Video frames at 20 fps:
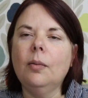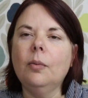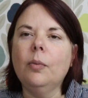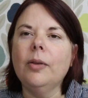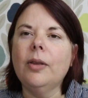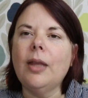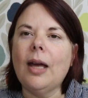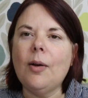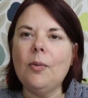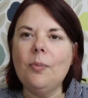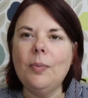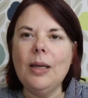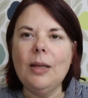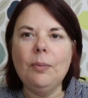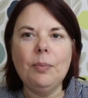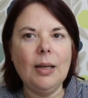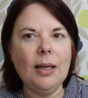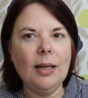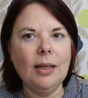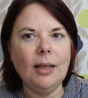without
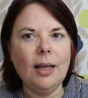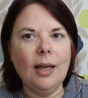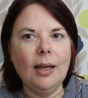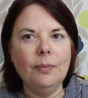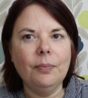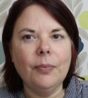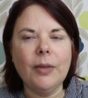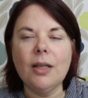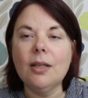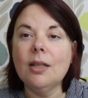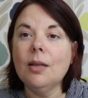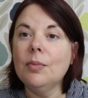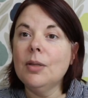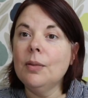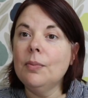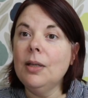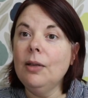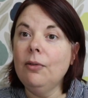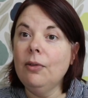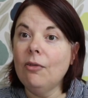me being there. And
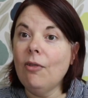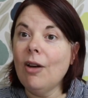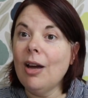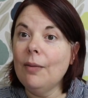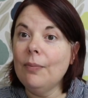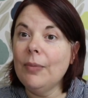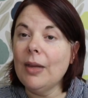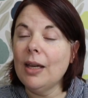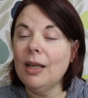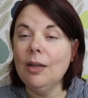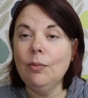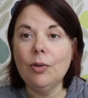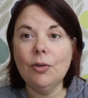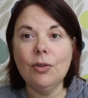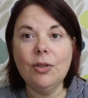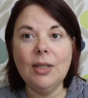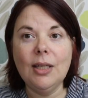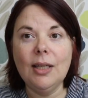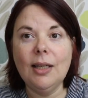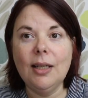sometimes even if I am there, he will
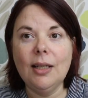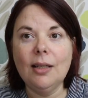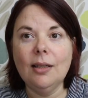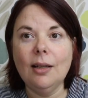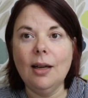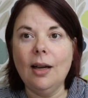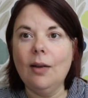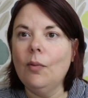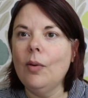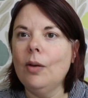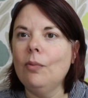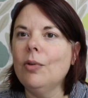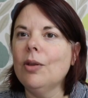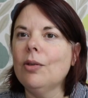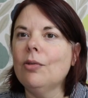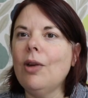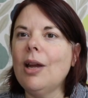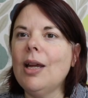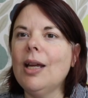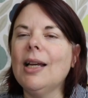steal it with
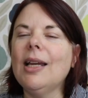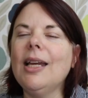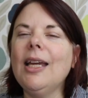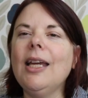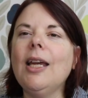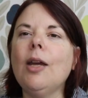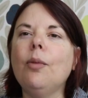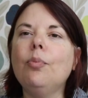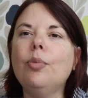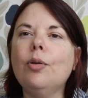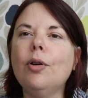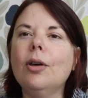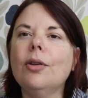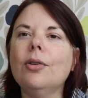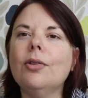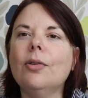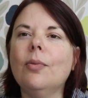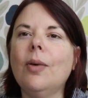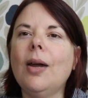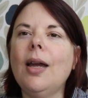great glee and
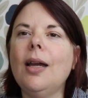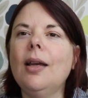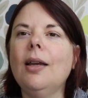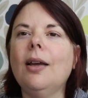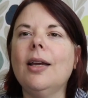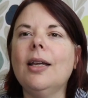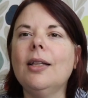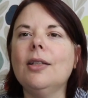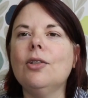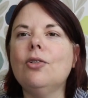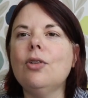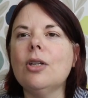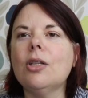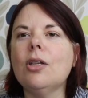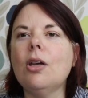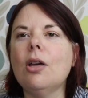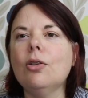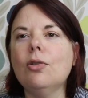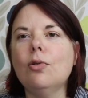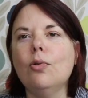prance away like he's a
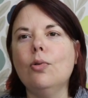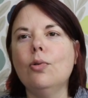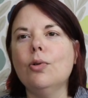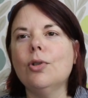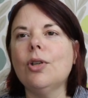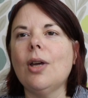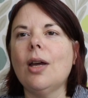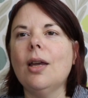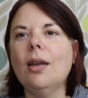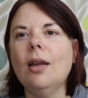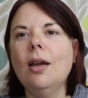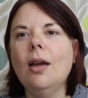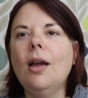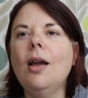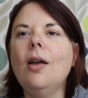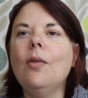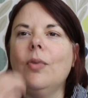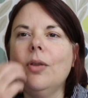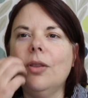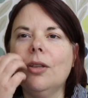dressage horse and
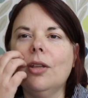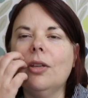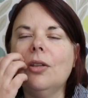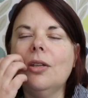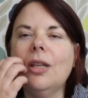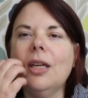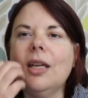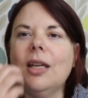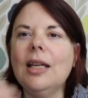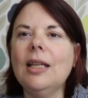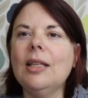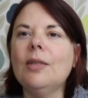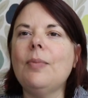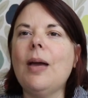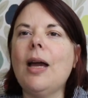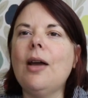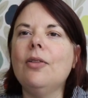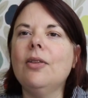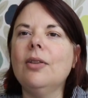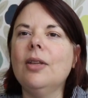with a thing in his
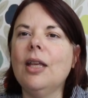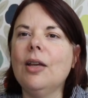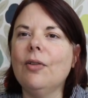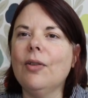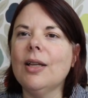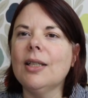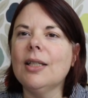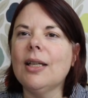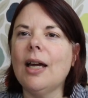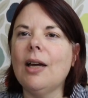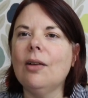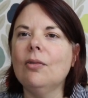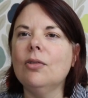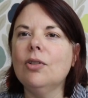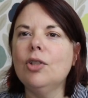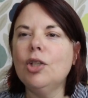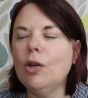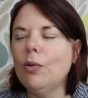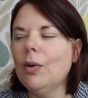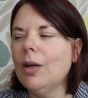mouth, and he'll get it out and
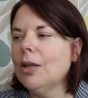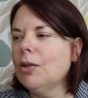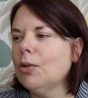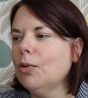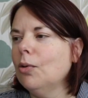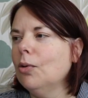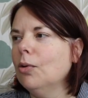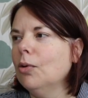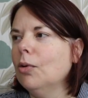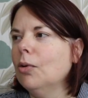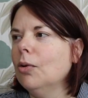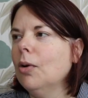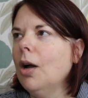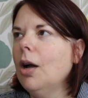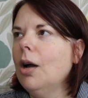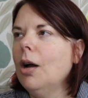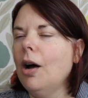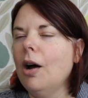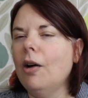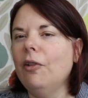chew it. Or
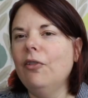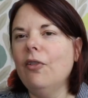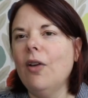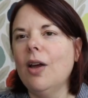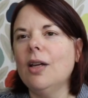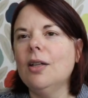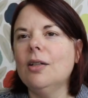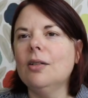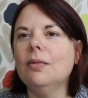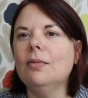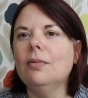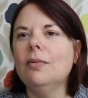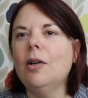I'll find